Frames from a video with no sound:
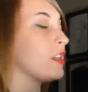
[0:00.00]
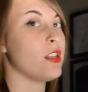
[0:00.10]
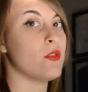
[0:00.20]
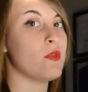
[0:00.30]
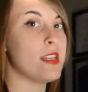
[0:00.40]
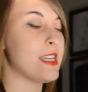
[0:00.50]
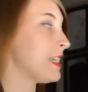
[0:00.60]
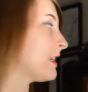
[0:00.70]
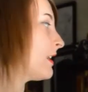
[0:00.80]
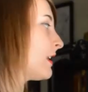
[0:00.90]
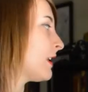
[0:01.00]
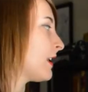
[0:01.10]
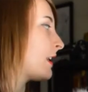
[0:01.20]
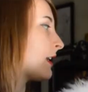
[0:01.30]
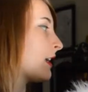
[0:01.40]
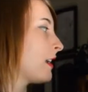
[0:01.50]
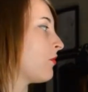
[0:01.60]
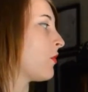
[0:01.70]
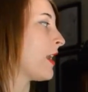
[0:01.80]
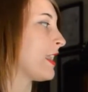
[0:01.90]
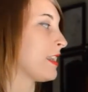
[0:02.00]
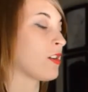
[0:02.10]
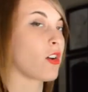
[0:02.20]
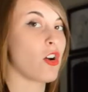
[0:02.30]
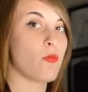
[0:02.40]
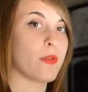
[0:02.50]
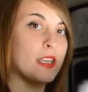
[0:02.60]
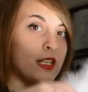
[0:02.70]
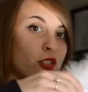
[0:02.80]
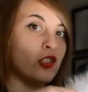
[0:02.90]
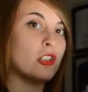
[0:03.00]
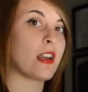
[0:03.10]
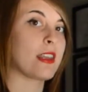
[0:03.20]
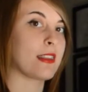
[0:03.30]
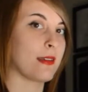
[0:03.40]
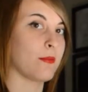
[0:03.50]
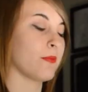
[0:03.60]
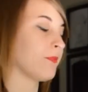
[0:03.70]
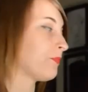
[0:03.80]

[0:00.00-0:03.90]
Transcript: you need when you're opening and shutting them.